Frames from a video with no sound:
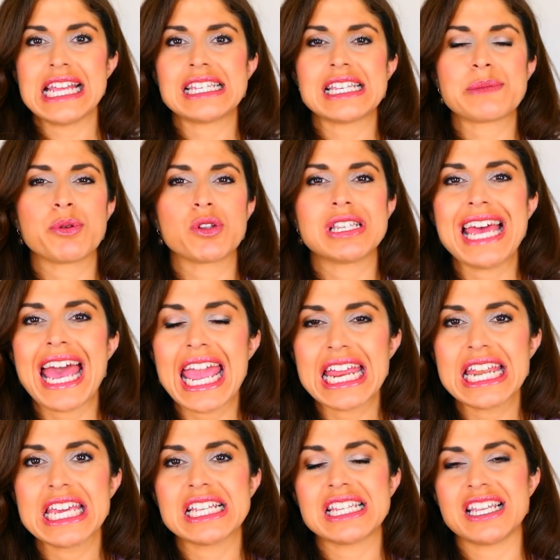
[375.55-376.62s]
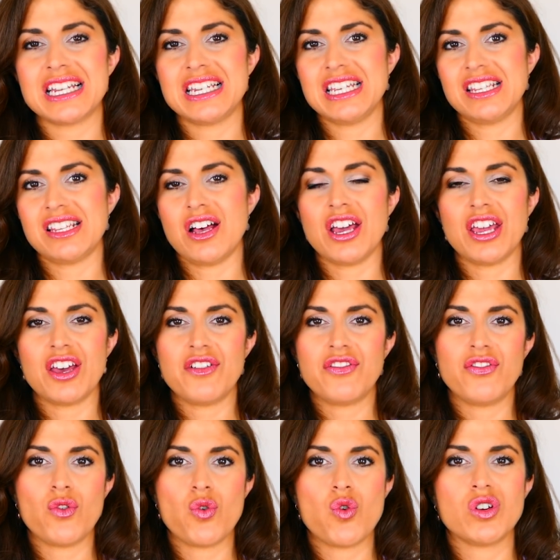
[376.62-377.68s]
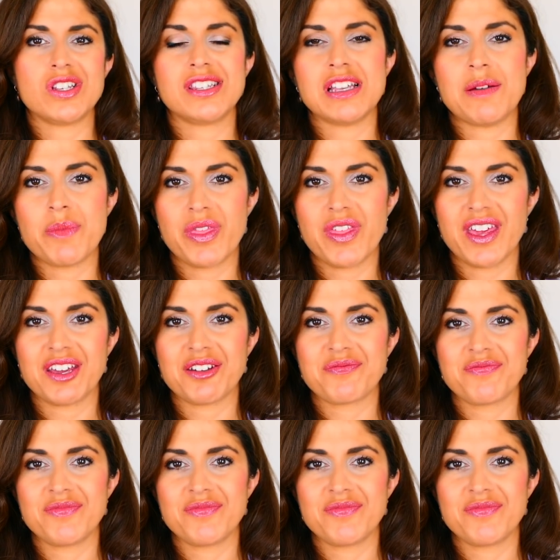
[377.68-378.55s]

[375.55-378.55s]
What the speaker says: It's a spontaneous desire for something.